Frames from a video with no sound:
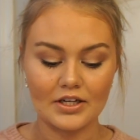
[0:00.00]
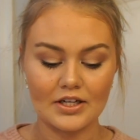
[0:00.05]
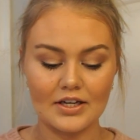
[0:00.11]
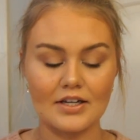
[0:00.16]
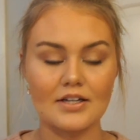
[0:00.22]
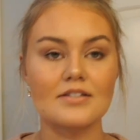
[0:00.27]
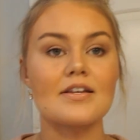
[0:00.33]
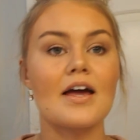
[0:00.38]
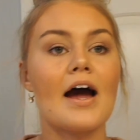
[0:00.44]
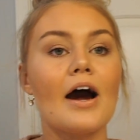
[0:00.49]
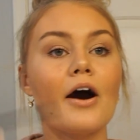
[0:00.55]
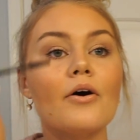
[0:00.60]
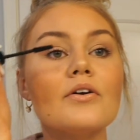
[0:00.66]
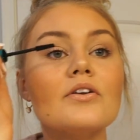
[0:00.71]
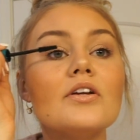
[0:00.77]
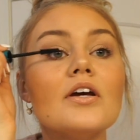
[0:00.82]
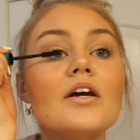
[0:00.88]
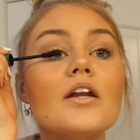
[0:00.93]
is, how
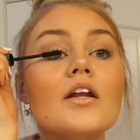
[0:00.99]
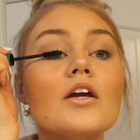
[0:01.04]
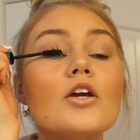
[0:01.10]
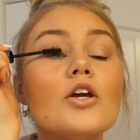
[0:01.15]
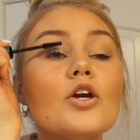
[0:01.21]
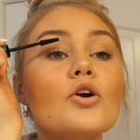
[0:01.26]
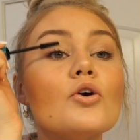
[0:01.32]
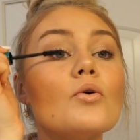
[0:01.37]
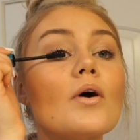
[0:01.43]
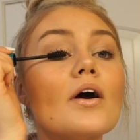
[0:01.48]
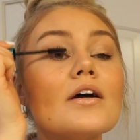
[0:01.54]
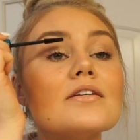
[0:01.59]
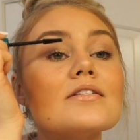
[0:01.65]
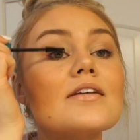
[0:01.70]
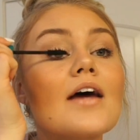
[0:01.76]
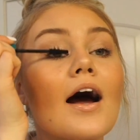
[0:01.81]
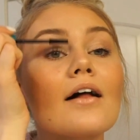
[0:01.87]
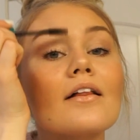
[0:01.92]
did you and
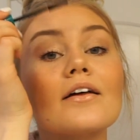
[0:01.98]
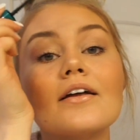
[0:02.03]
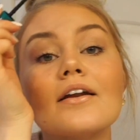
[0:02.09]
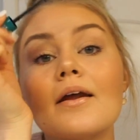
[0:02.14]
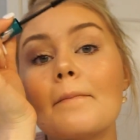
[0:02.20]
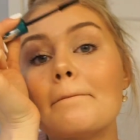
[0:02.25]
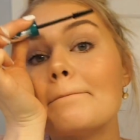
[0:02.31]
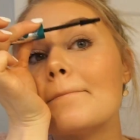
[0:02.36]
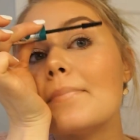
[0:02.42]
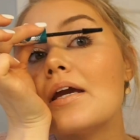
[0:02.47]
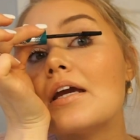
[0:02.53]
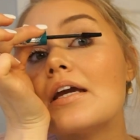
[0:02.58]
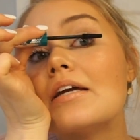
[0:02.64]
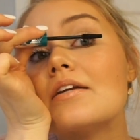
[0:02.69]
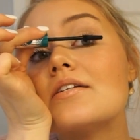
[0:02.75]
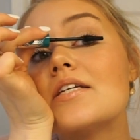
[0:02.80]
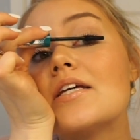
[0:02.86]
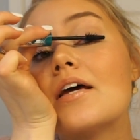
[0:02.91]
Dallin
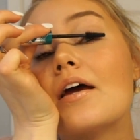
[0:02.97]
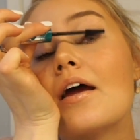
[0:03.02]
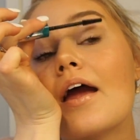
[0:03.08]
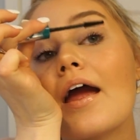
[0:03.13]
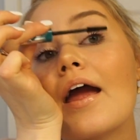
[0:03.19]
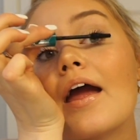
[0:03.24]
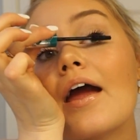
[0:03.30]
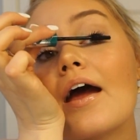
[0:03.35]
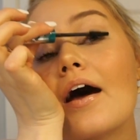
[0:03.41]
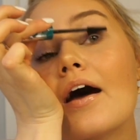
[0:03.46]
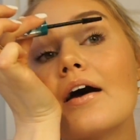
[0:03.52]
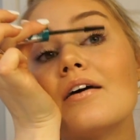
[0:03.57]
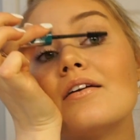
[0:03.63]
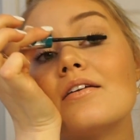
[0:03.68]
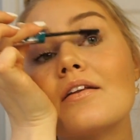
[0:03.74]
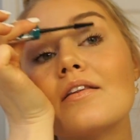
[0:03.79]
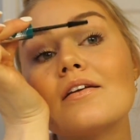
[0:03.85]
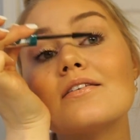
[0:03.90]
meet?
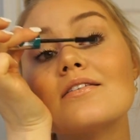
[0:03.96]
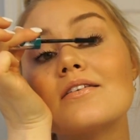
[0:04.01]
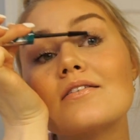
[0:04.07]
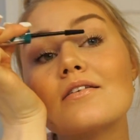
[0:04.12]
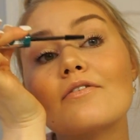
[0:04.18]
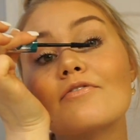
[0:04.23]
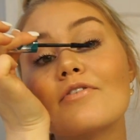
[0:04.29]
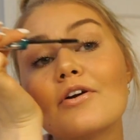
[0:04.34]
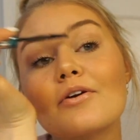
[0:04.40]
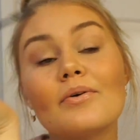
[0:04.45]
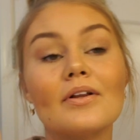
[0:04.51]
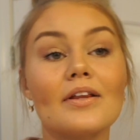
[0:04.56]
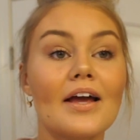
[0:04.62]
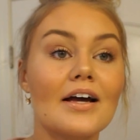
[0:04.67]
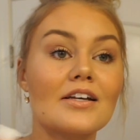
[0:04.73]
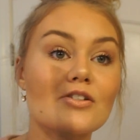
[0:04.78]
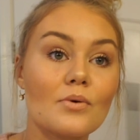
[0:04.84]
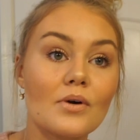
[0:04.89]
And this is a
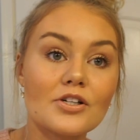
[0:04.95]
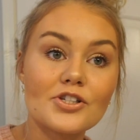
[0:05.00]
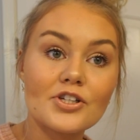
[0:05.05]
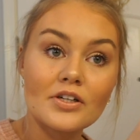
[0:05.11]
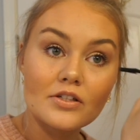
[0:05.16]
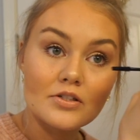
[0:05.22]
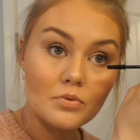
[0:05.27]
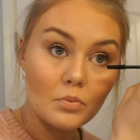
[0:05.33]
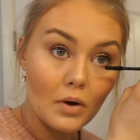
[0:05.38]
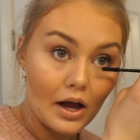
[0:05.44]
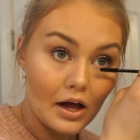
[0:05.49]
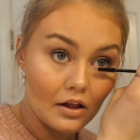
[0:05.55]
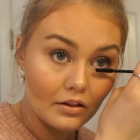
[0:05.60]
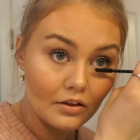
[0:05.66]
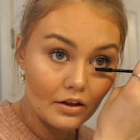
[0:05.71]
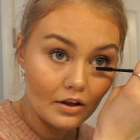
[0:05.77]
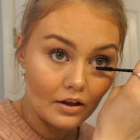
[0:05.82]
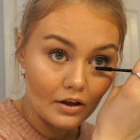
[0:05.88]
frequently asked question as
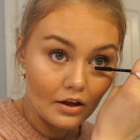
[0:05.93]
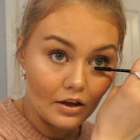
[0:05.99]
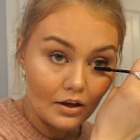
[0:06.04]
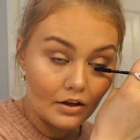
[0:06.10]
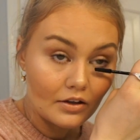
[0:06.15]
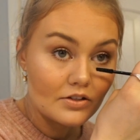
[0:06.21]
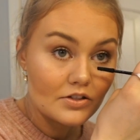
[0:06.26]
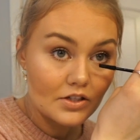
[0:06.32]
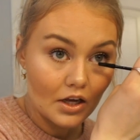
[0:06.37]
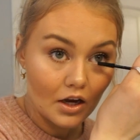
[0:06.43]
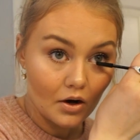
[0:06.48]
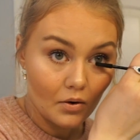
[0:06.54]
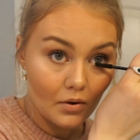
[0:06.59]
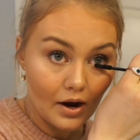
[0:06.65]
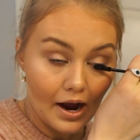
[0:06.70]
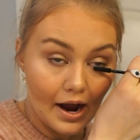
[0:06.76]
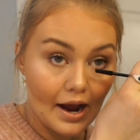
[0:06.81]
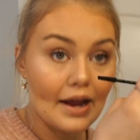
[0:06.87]
well.
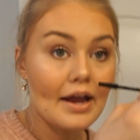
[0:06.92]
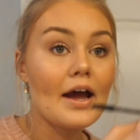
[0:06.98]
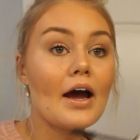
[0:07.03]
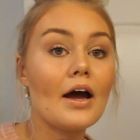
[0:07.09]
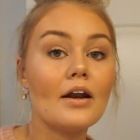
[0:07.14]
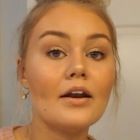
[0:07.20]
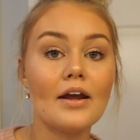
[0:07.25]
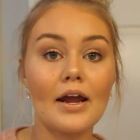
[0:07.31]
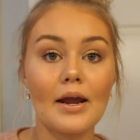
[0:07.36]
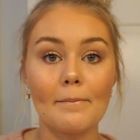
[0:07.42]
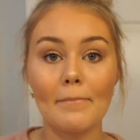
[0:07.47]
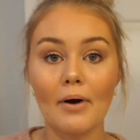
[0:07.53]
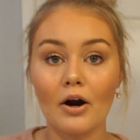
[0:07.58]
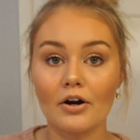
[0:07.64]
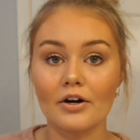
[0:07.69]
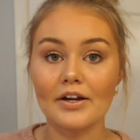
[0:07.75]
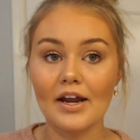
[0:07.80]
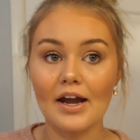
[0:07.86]
So I had a
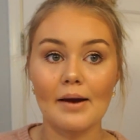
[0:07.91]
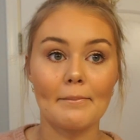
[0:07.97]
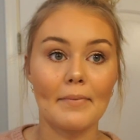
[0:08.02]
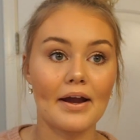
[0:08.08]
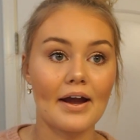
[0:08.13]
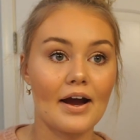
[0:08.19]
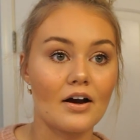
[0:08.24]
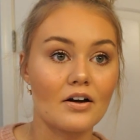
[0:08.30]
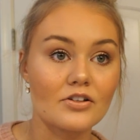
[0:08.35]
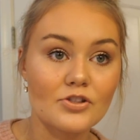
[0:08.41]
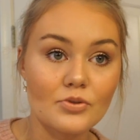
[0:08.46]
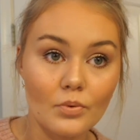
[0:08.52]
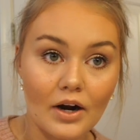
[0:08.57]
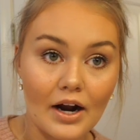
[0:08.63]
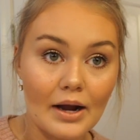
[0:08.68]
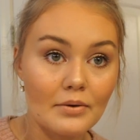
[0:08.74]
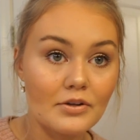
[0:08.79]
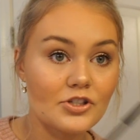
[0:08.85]
party at my house
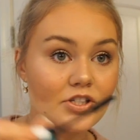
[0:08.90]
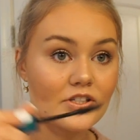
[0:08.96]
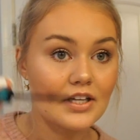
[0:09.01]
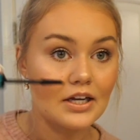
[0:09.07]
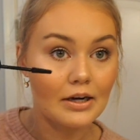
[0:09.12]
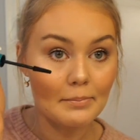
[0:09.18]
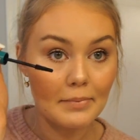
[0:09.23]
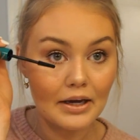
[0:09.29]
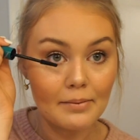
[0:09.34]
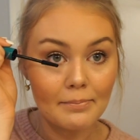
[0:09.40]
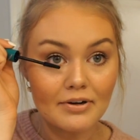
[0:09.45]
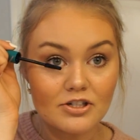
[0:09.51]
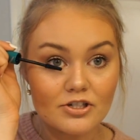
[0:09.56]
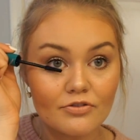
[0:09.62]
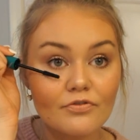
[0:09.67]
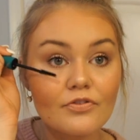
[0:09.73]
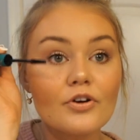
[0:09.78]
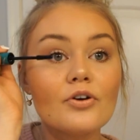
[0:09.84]
where I was just gonna make a bunch
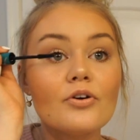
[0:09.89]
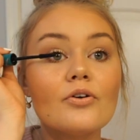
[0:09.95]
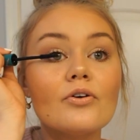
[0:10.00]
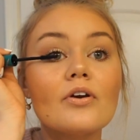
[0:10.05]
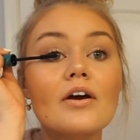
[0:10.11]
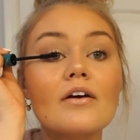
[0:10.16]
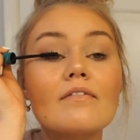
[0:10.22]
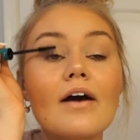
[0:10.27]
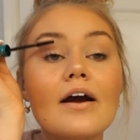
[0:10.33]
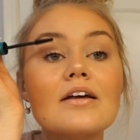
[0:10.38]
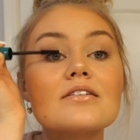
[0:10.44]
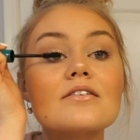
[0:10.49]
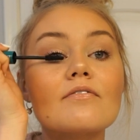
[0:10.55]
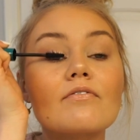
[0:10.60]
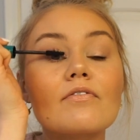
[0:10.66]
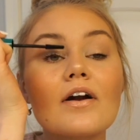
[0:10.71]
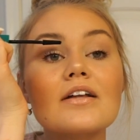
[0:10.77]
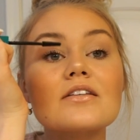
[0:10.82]
of food, invite
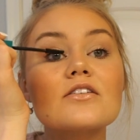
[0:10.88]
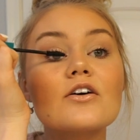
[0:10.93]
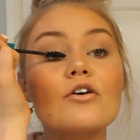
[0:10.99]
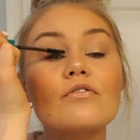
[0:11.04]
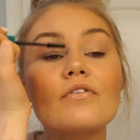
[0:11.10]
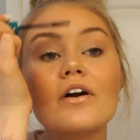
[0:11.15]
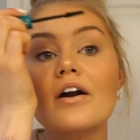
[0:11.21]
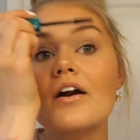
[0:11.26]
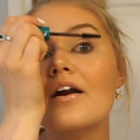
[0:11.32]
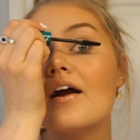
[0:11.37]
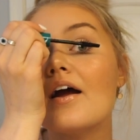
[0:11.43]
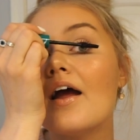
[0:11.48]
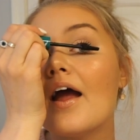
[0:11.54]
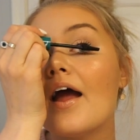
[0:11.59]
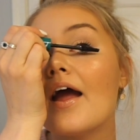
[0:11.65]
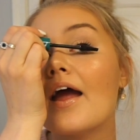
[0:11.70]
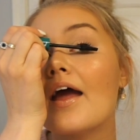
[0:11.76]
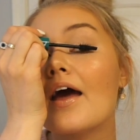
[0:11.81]
some friends over,
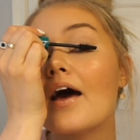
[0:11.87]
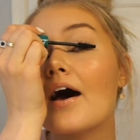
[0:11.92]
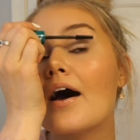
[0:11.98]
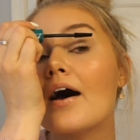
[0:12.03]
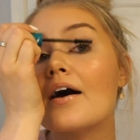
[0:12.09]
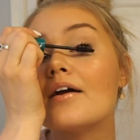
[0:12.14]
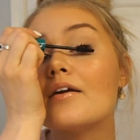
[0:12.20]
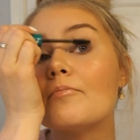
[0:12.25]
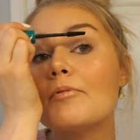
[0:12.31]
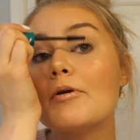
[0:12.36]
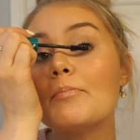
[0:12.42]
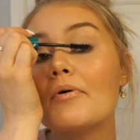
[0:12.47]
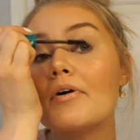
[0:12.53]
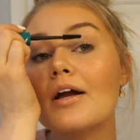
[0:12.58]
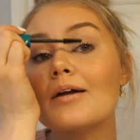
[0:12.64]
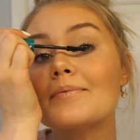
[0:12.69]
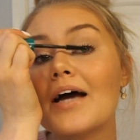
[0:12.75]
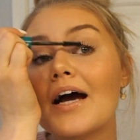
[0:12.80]
and people
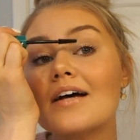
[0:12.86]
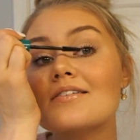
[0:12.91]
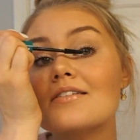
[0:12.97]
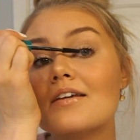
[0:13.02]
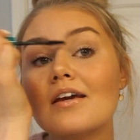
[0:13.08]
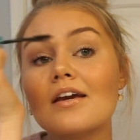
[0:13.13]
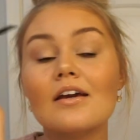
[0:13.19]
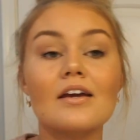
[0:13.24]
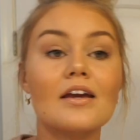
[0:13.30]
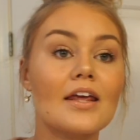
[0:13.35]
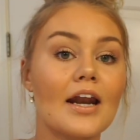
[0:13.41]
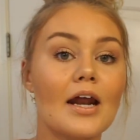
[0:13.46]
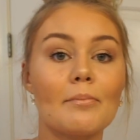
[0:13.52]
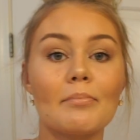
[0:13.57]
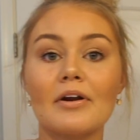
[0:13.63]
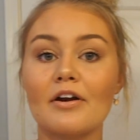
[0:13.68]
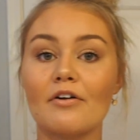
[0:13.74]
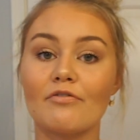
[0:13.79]
kept asking, can I
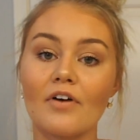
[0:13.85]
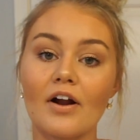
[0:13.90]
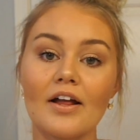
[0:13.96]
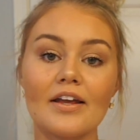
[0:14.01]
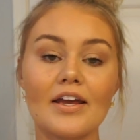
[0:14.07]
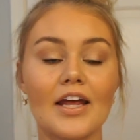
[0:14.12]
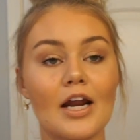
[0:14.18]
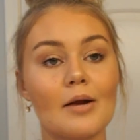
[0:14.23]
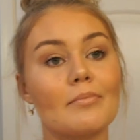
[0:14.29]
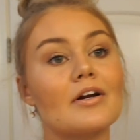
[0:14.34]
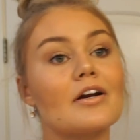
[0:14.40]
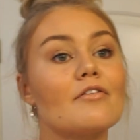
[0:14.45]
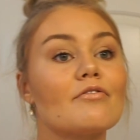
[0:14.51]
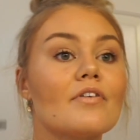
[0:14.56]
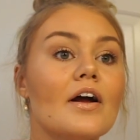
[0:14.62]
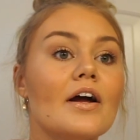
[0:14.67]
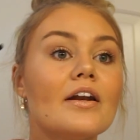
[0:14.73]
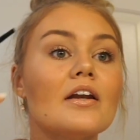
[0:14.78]
bring a friend? Can I bring a
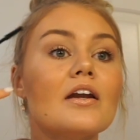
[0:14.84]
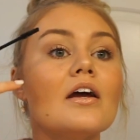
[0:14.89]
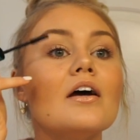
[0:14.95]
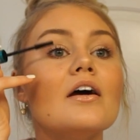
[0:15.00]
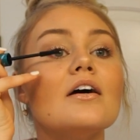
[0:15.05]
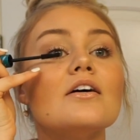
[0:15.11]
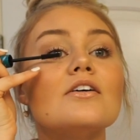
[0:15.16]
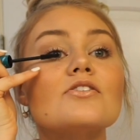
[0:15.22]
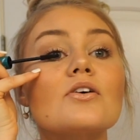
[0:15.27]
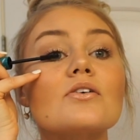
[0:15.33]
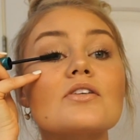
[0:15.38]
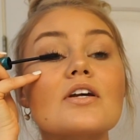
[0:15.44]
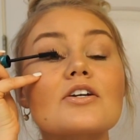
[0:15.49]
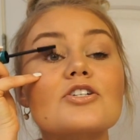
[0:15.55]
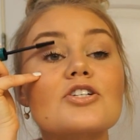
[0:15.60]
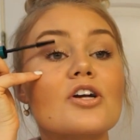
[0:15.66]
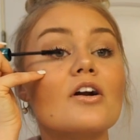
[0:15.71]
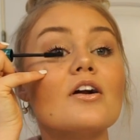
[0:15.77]
friend? So I was like,
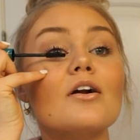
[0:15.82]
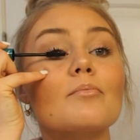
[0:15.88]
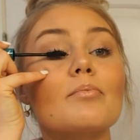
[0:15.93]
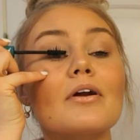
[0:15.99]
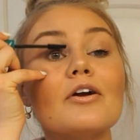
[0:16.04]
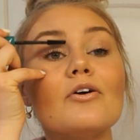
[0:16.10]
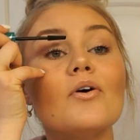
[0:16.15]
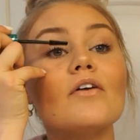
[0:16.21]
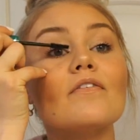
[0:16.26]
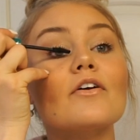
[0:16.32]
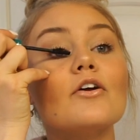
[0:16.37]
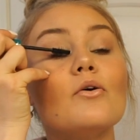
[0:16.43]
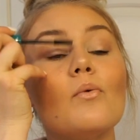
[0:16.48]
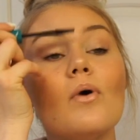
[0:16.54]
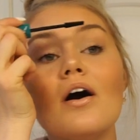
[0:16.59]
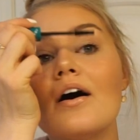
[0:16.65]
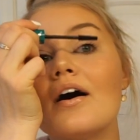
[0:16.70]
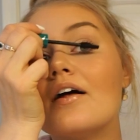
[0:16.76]
sure, bring whoever you
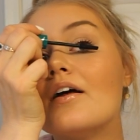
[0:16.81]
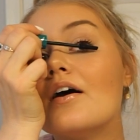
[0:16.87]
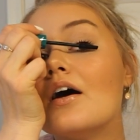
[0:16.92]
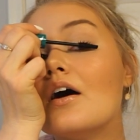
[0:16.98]
want.